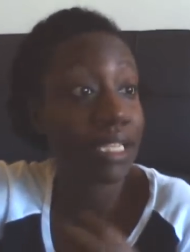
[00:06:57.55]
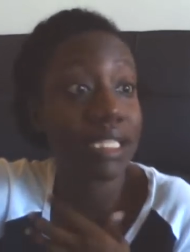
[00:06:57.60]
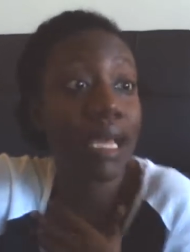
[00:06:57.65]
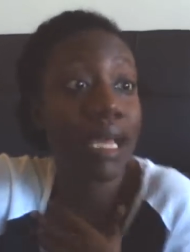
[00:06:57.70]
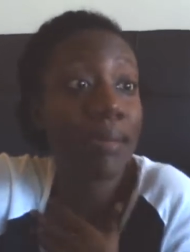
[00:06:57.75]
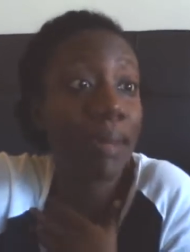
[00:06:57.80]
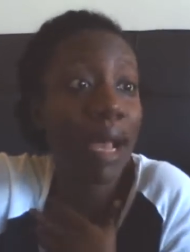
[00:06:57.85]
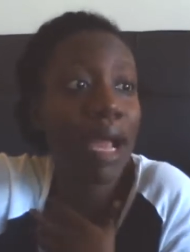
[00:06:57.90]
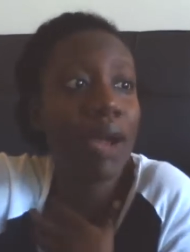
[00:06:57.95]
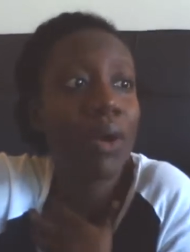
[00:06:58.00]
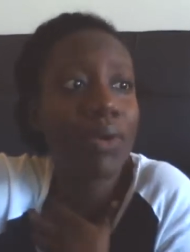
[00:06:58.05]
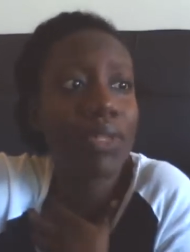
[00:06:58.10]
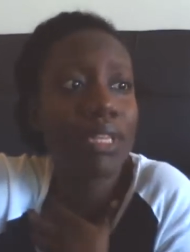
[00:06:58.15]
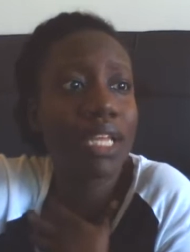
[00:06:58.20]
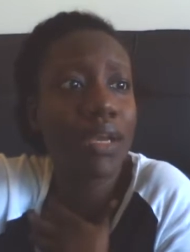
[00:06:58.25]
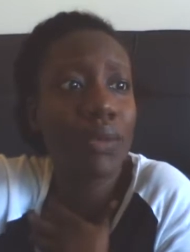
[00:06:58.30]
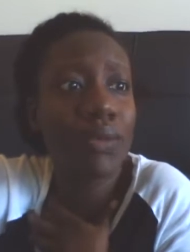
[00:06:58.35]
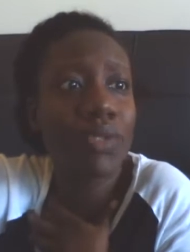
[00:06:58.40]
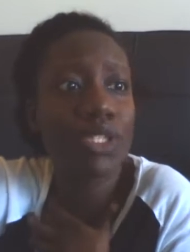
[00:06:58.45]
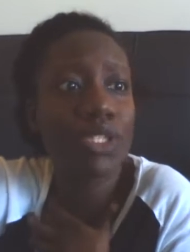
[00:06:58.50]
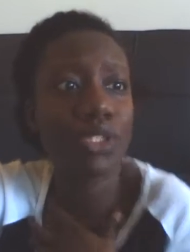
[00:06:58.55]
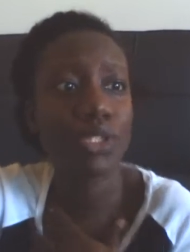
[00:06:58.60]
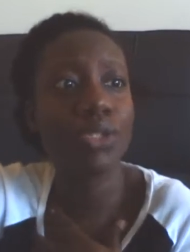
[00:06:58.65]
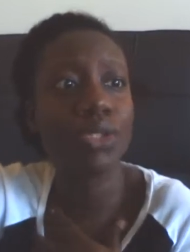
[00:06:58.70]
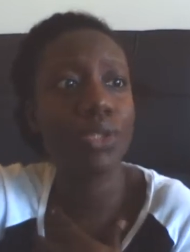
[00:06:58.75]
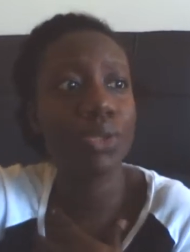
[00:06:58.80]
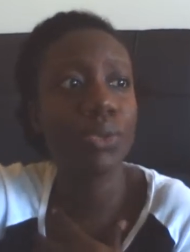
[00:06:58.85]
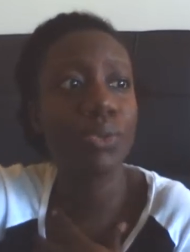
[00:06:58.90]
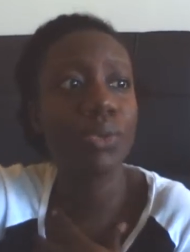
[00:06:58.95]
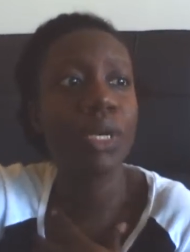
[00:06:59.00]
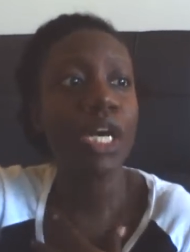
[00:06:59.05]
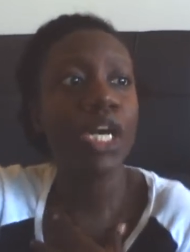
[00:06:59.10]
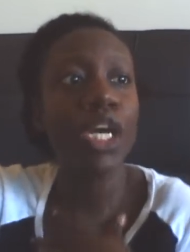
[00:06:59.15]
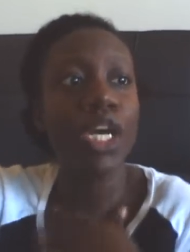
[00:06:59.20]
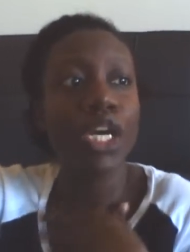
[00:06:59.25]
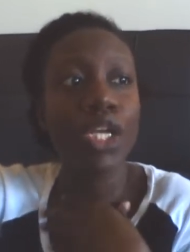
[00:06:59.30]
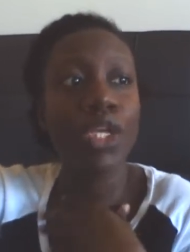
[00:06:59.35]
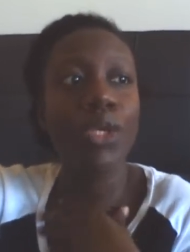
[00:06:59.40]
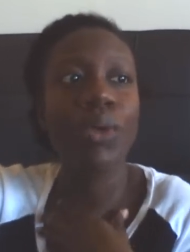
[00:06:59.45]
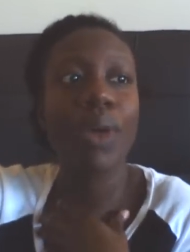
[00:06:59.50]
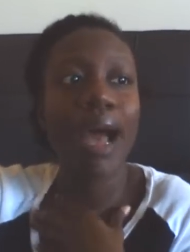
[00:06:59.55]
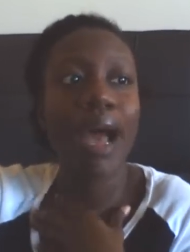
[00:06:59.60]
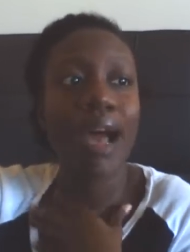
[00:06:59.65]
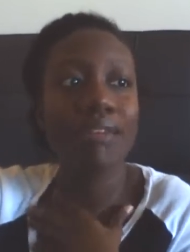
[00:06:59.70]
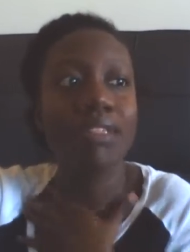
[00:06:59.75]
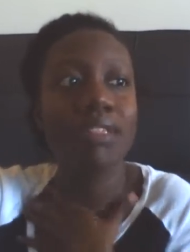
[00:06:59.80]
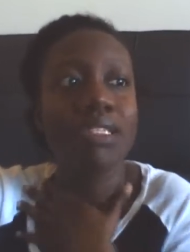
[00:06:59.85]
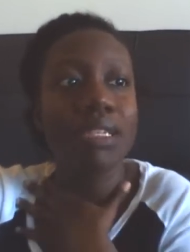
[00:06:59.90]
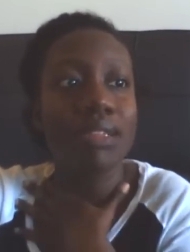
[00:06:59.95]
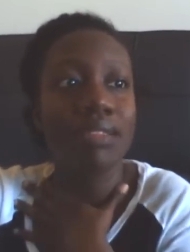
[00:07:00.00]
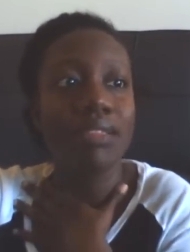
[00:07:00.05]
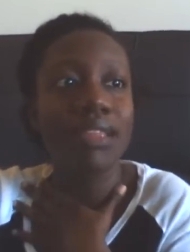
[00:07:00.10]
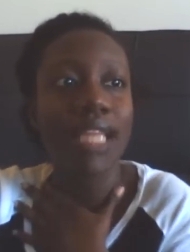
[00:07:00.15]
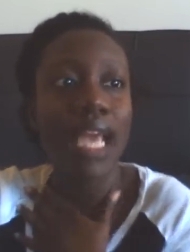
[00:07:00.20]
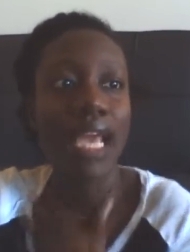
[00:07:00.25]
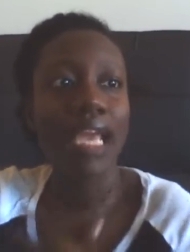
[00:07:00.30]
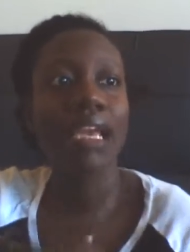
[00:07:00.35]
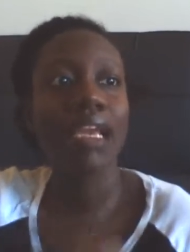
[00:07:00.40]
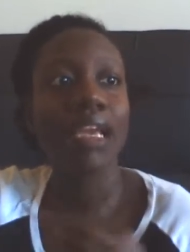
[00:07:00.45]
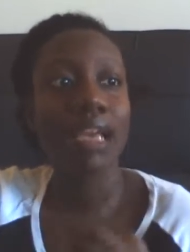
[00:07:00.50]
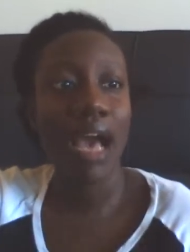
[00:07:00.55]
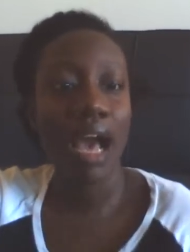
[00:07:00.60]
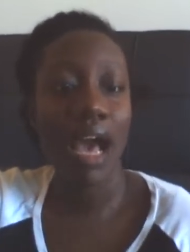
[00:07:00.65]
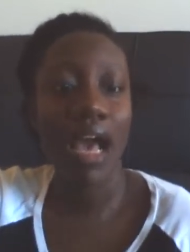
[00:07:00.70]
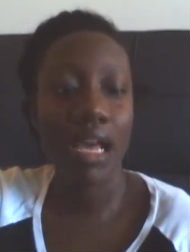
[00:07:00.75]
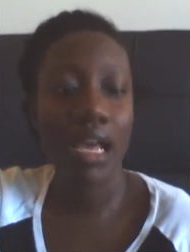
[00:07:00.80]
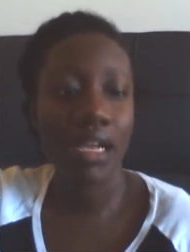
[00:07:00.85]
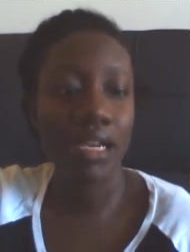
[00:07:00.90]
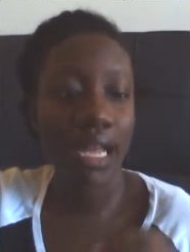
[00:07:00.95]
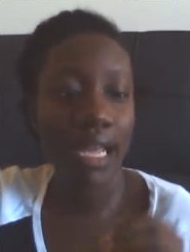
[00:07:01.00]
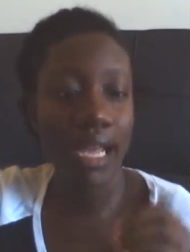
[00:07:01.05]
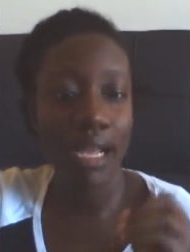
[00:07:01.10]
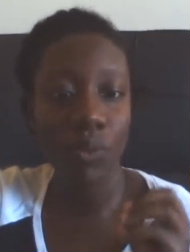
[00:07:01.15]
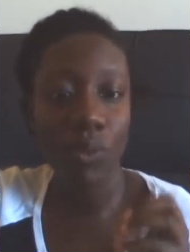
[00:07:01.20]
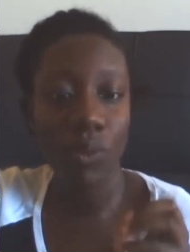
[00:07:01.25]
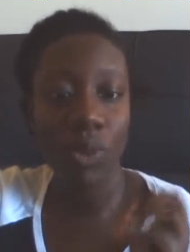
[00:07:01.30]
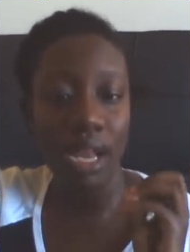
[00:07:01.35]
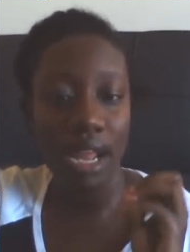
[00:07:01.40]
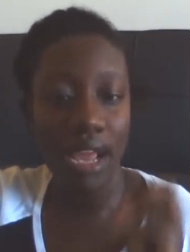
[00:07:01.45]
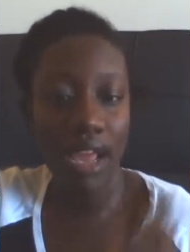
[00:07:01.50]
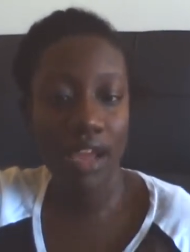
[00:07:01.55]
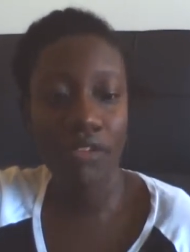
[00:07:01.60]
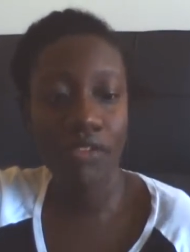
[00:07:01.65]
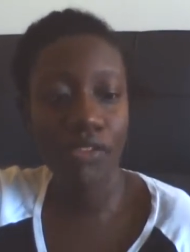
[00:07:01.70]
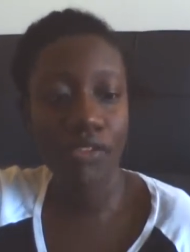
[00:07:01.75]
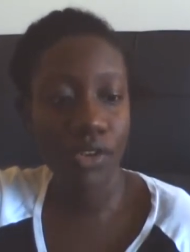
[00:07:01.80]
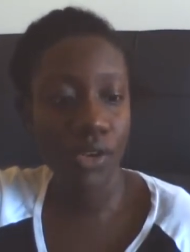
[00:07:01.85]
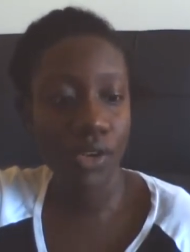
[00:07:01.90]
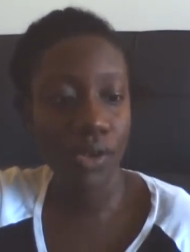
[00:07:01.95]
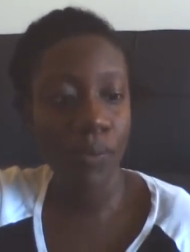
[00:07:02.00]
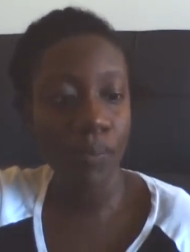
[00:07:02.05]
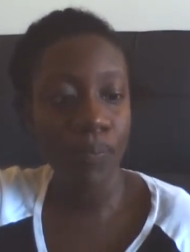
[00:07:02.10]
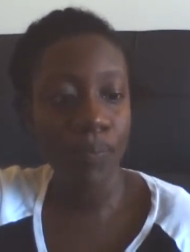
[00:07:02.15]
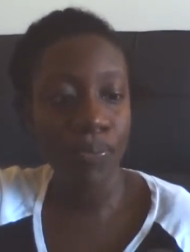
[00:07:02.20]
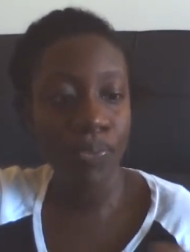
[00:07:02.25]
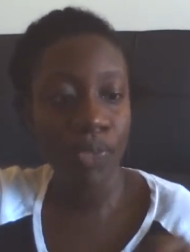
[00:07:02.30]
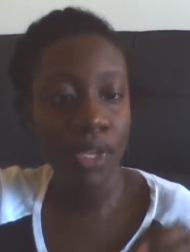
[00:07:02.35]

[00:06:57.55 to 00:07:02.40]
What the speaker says: And my whole thing was too, you have to thank God in whatever